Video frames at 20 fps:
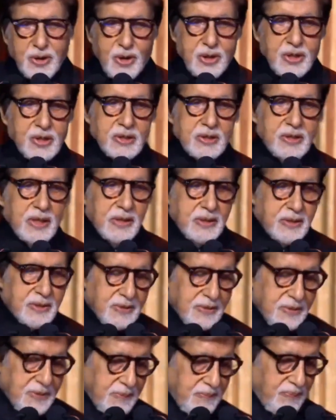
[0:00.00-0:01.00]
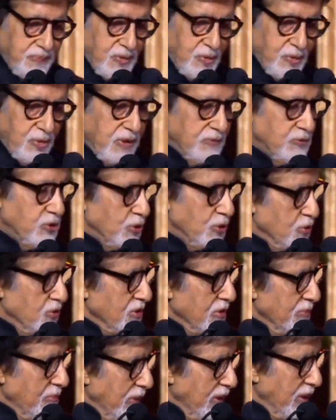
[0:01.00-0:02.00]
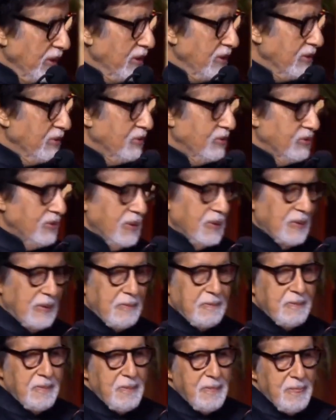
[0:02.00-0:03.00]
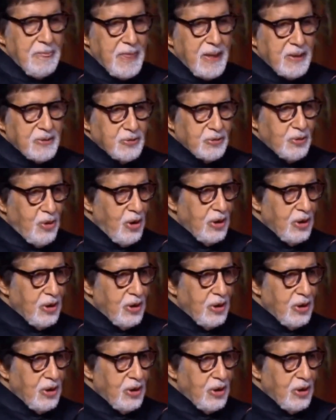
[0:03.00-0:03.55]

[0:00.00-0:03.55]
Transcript: honored that you have chosen me to